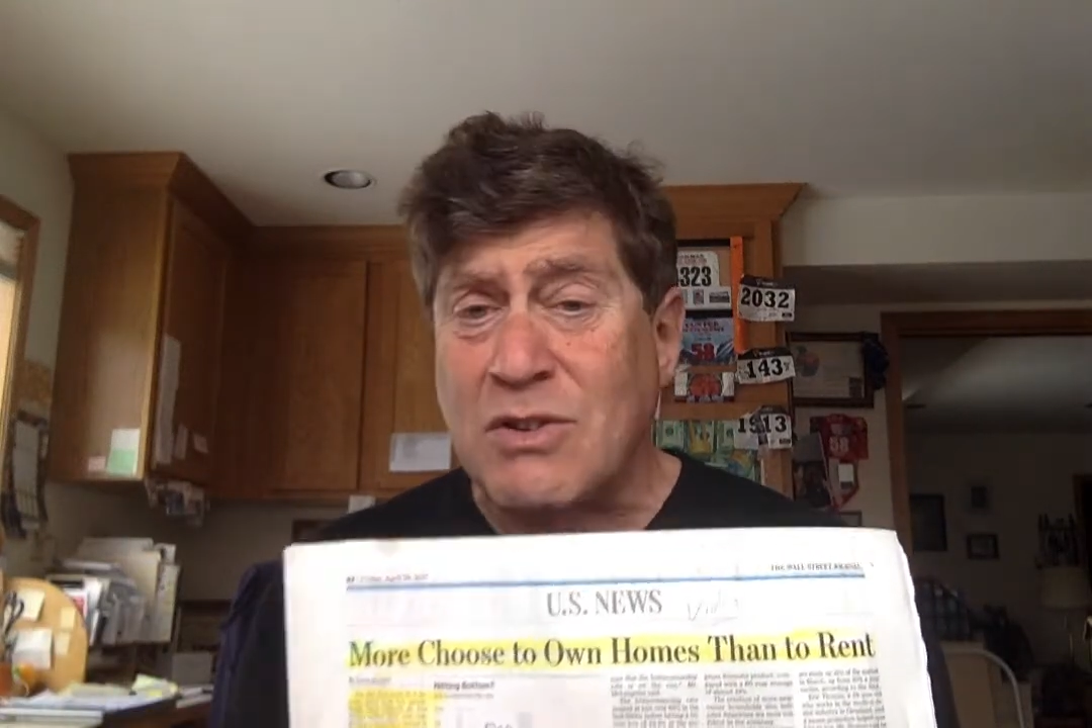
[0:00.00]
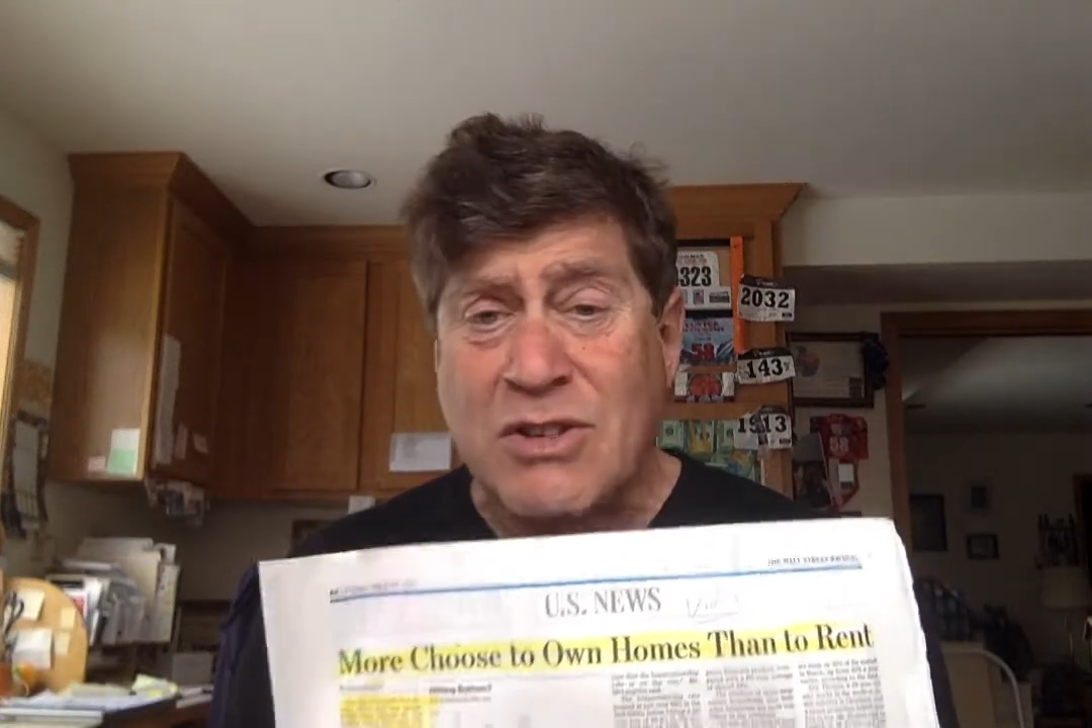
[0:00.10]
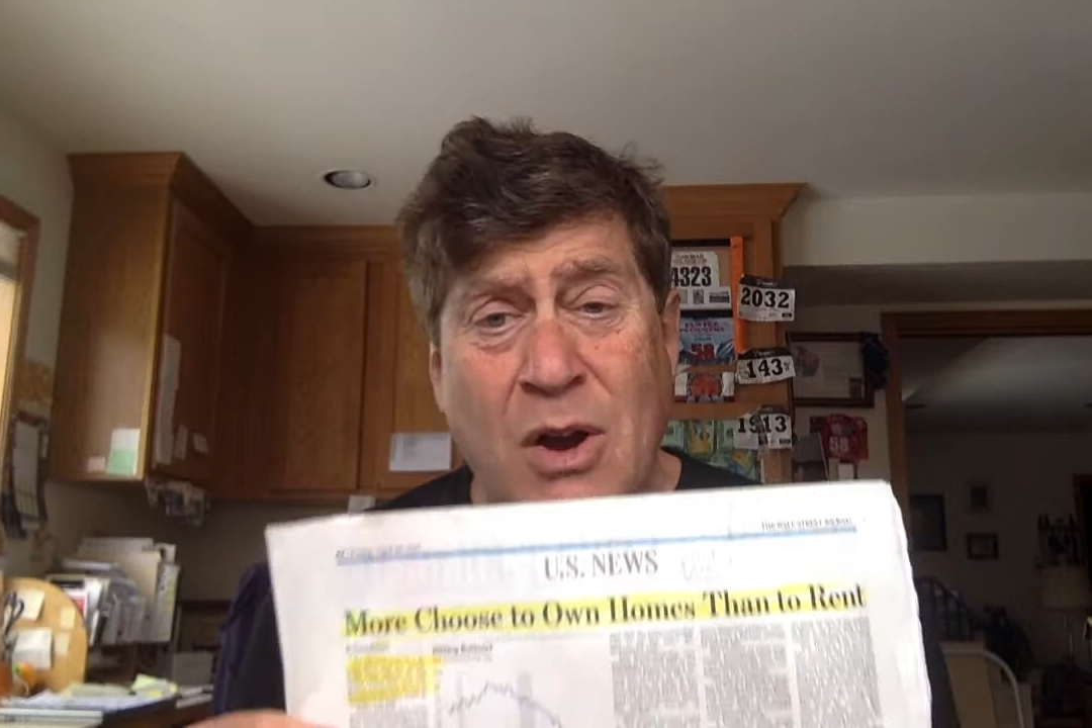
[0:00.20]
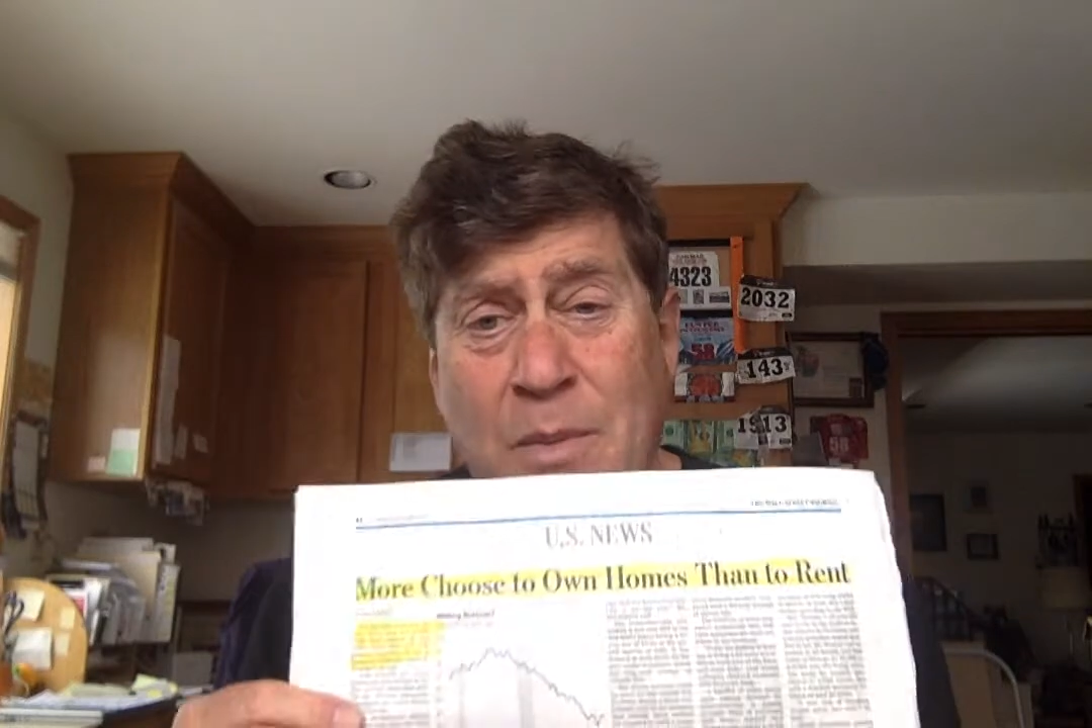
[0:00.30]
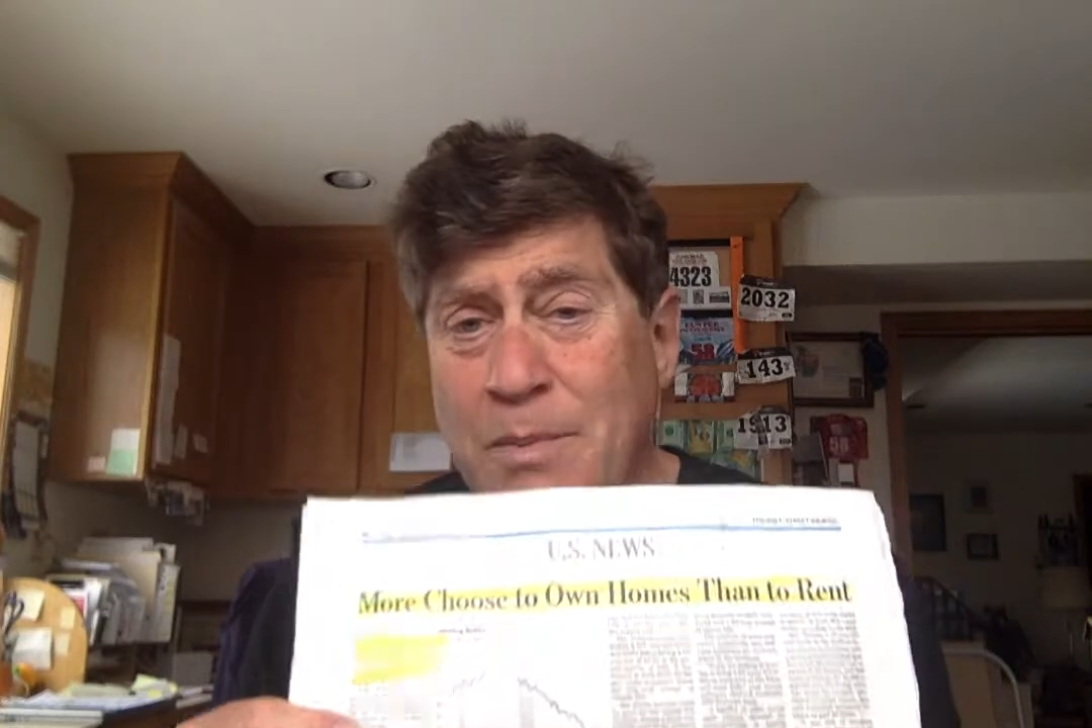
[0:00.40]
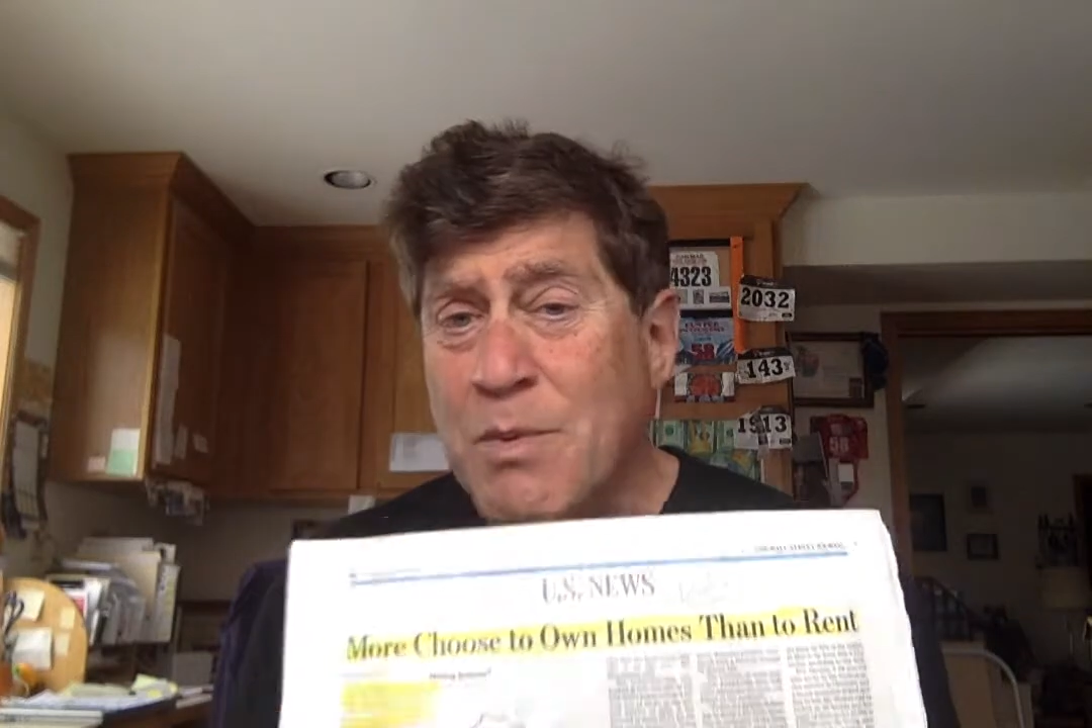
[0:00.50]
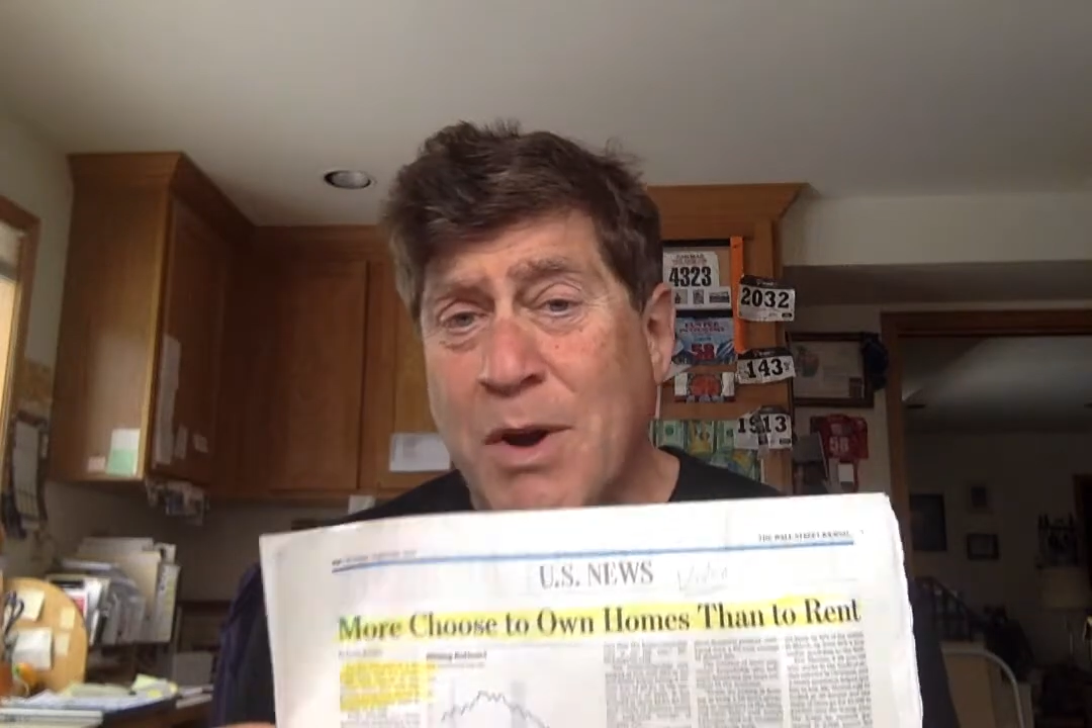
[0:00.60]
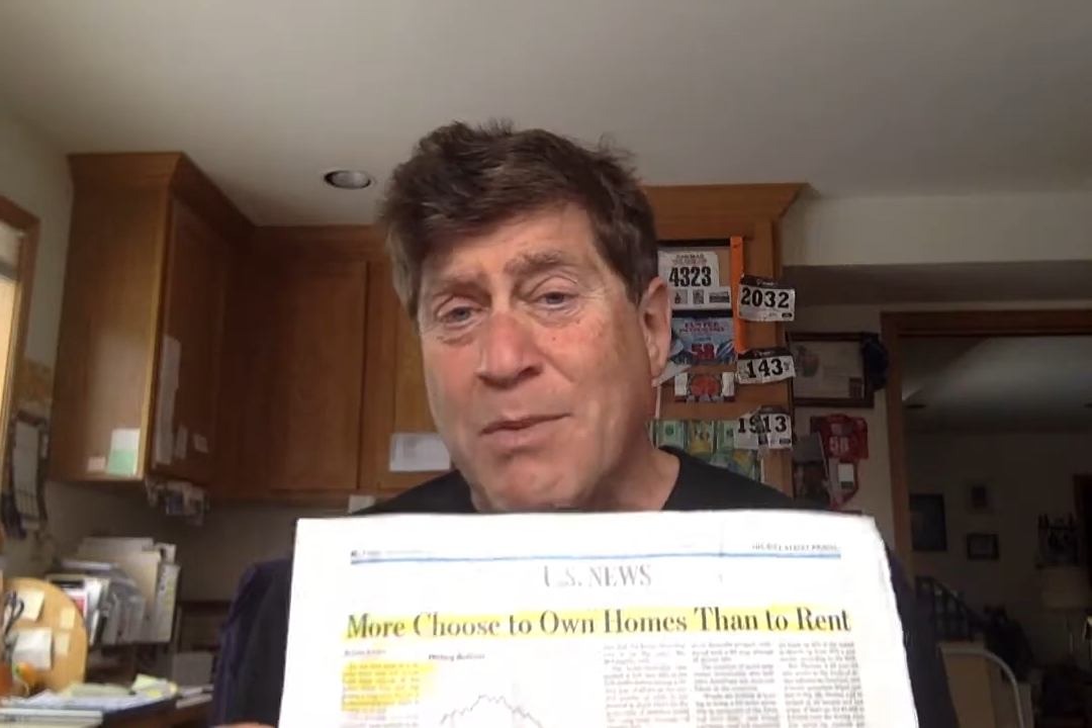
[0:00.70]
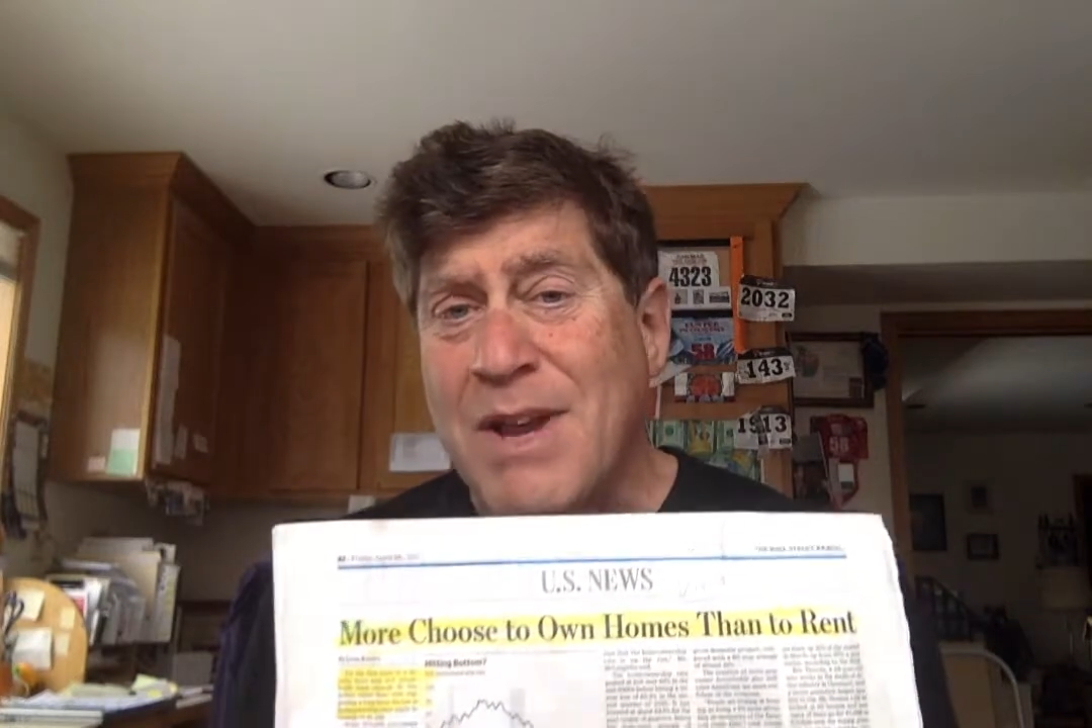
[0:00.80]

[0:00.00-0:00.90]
So, what do